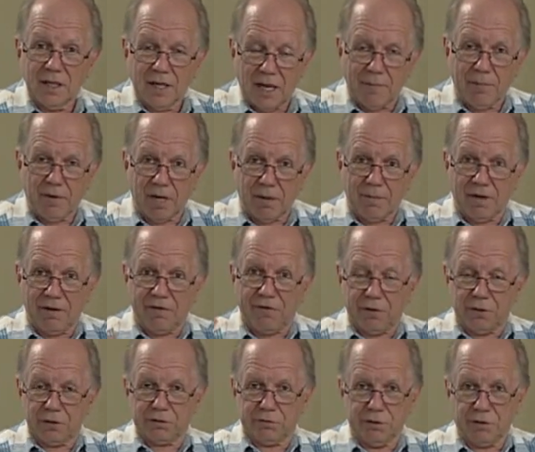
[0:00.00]
I bought my
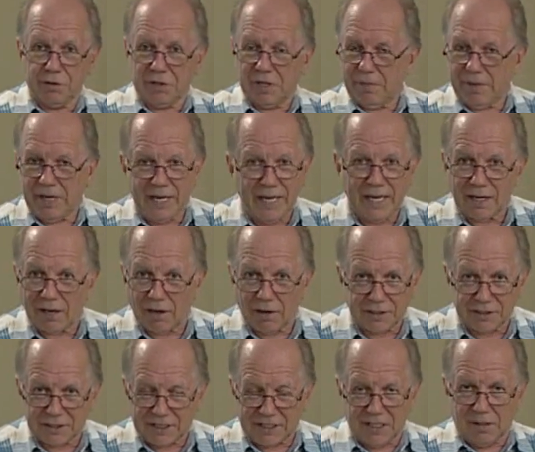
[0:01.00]
first real company. I'd had
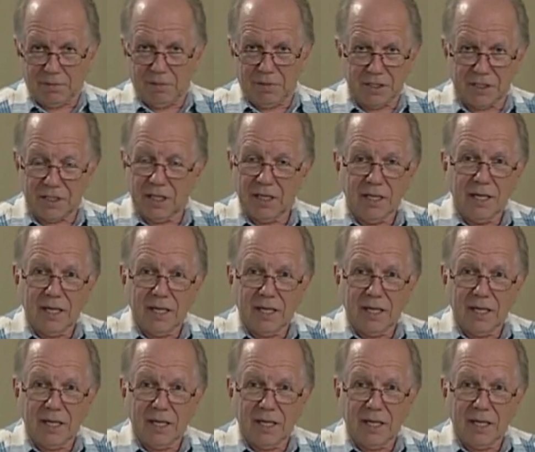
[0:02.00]
lots of companies.